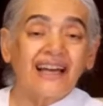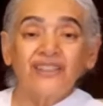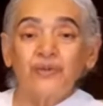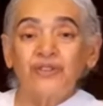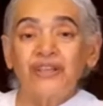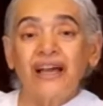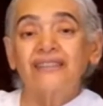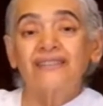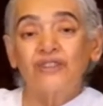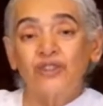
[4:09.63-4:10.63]
that which
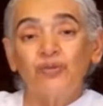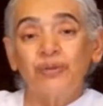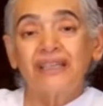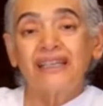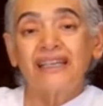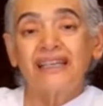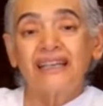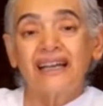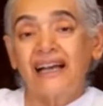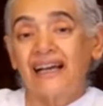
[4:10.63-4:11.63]
has no
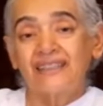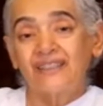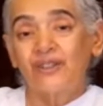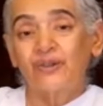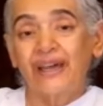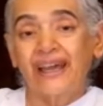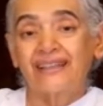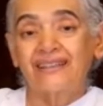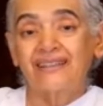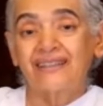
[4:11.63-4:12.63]
beginning and no
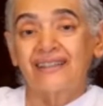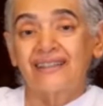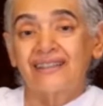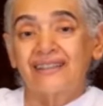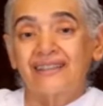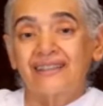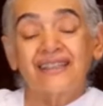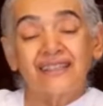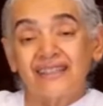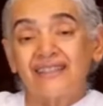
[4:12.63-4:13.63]
end,
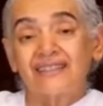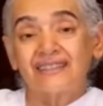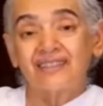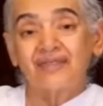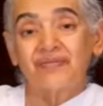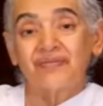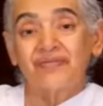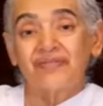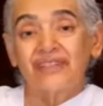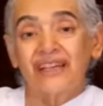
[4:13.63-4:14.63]
eternal.
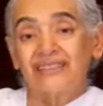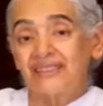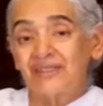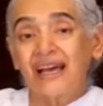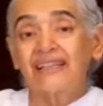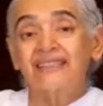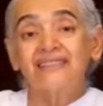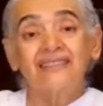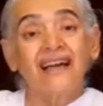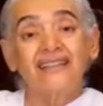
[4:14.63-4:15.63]
And so that
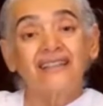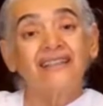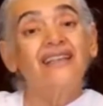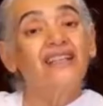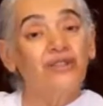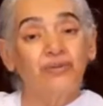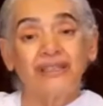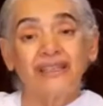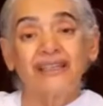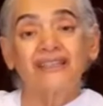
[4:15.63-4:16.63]
is that inner
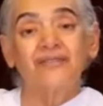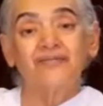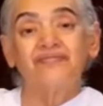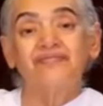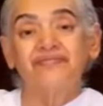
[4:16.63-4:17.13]
being.